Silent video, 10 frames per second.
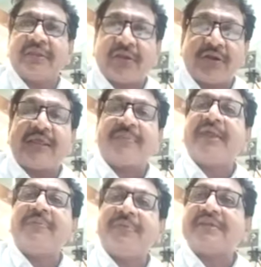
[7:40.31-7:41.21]
or there
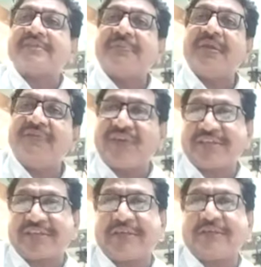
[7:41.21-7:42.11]
might be some
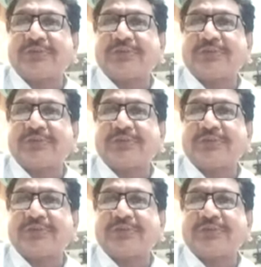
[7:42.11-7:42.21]
infection.